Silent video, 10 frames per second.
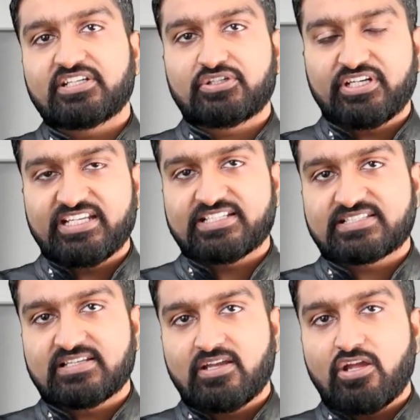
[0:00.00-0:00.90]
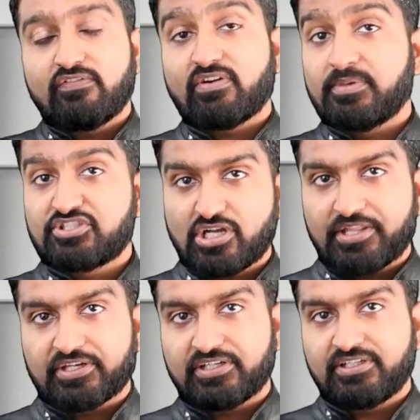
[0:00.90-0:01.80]
degrees from each
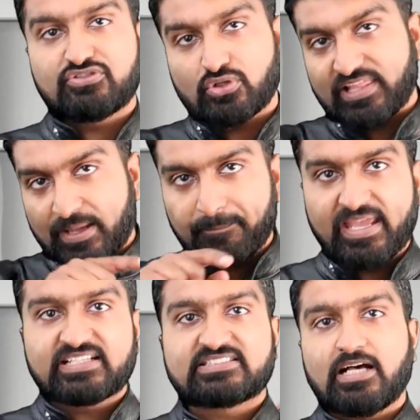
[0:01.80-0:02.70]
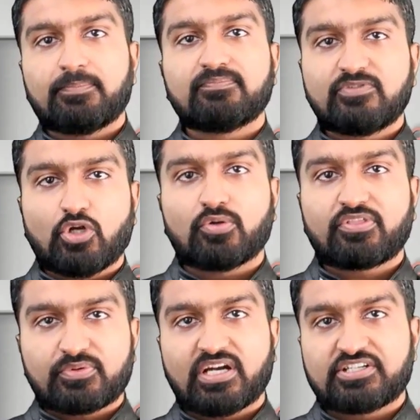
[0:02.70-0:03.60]
other. So that makes up
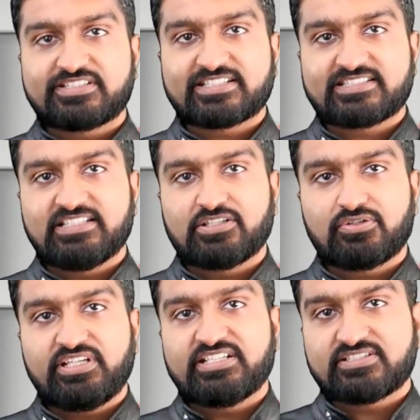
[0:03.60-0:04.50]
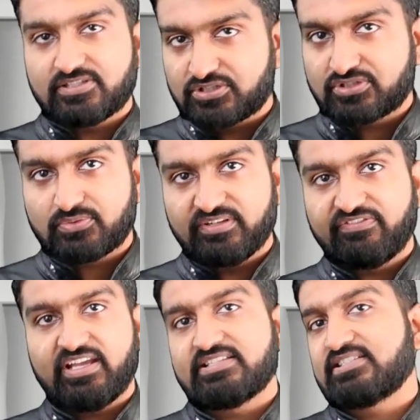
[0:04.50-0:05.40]
360 degrees. There's three
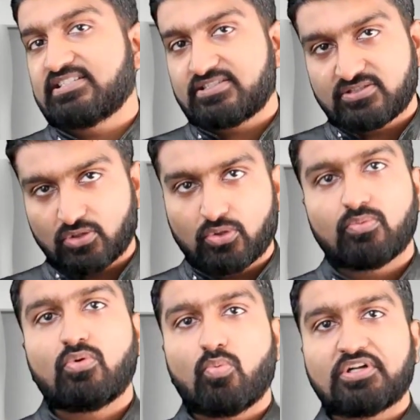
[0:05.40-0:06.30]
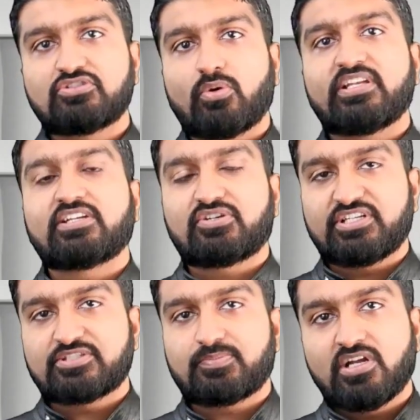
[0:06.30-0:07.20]
phases, so 120
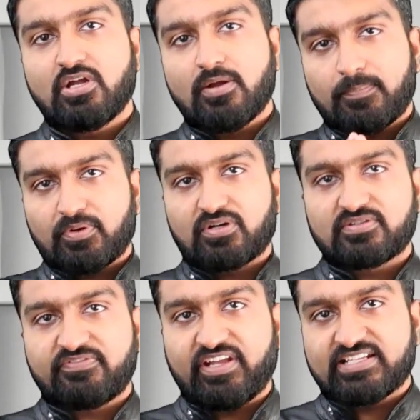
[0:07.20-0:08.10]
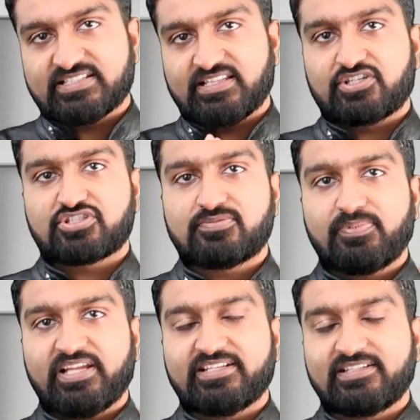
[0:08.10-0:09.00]
degrees per phase, and they're
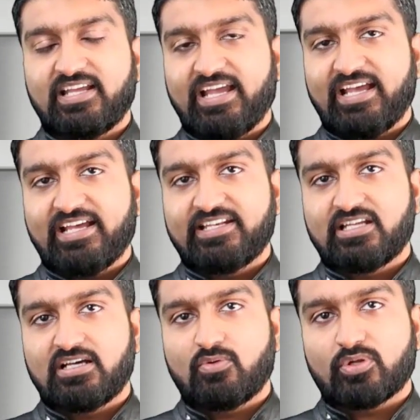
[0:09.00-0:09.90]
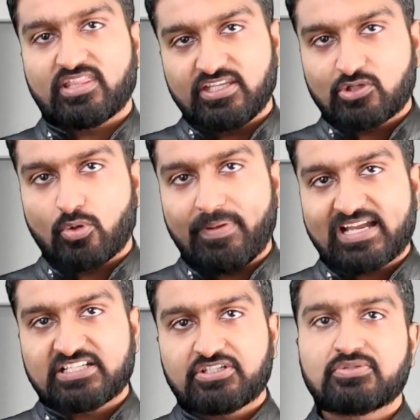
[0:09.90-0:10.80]
split. And with the equal
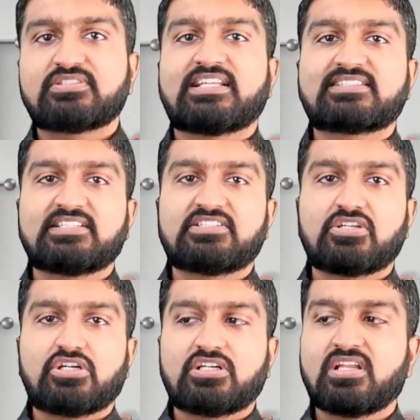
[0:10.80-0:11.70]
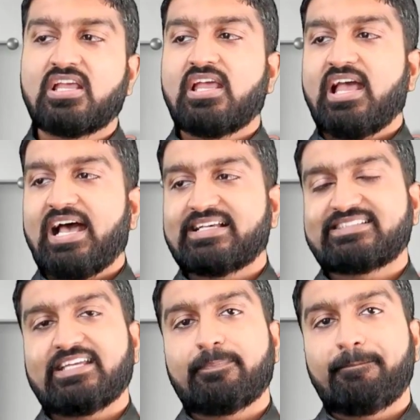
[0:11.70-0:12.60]
magnitudes, that's considered
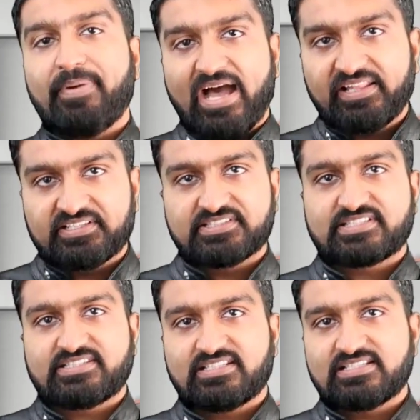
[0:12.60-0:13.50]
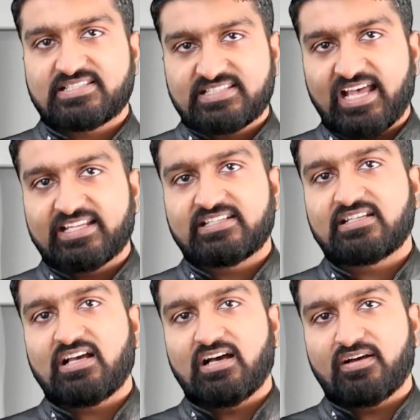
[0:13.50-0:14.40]
as a balanced set
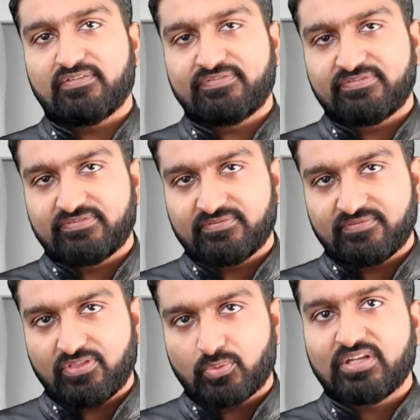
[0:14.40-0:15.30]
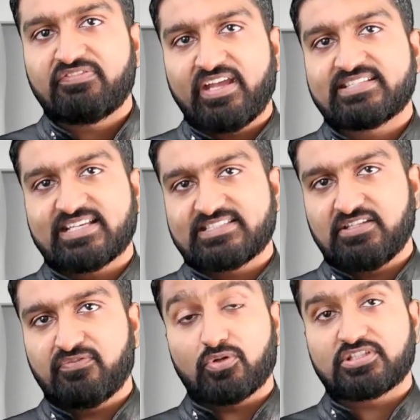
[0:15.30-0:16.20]
of three-phase
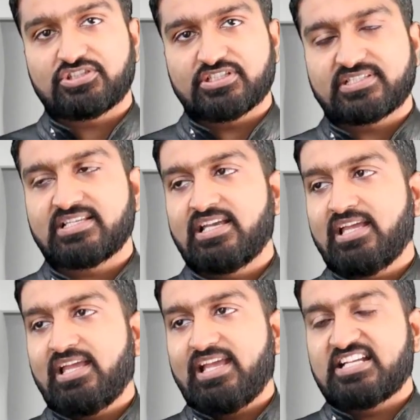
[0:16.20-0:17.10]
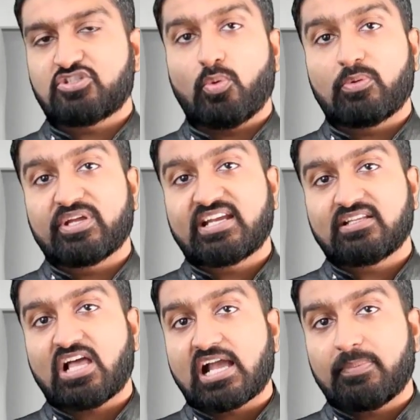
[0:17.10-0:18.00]
AC voltages. And so when we
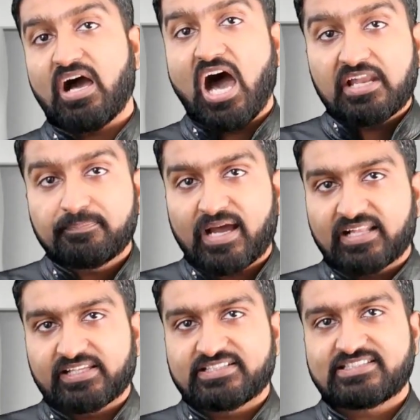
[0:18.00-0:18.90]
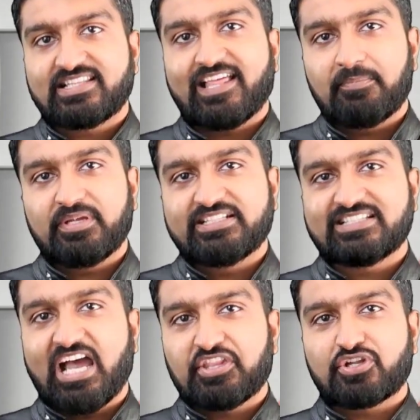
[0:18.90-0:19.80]
talk about unbalanced, that
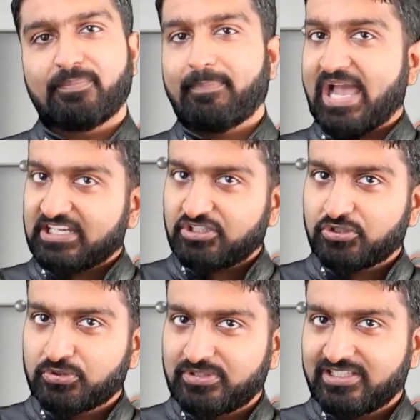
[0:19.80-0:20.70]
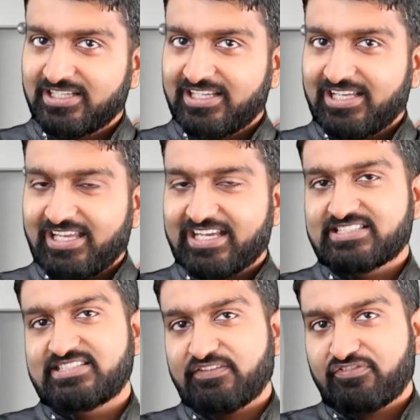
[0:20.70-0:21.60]
means either the magnitude
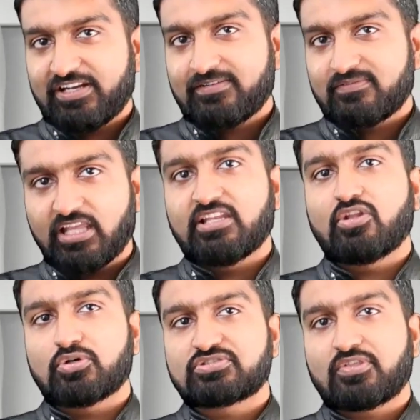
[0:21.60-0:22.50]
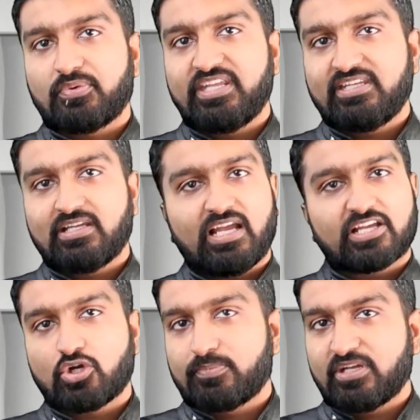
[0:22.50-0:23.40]
is different in those three.
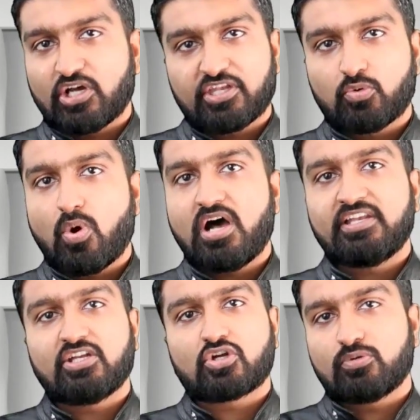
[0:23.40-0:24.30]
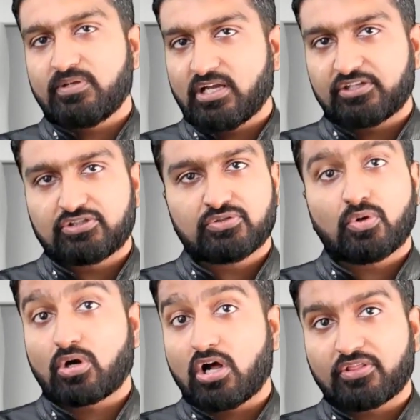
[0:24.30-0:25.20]
It could be either one, it could be either two,
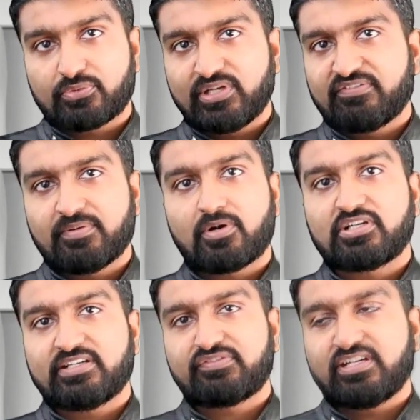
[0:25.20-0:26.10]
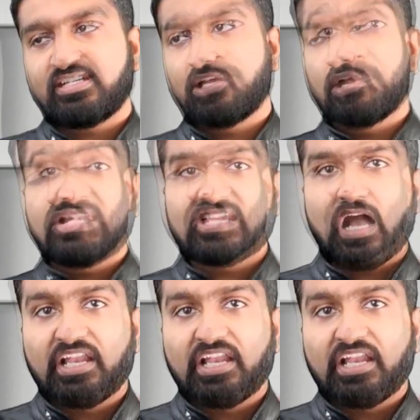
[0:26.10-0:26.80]
or all three of them are different, meaning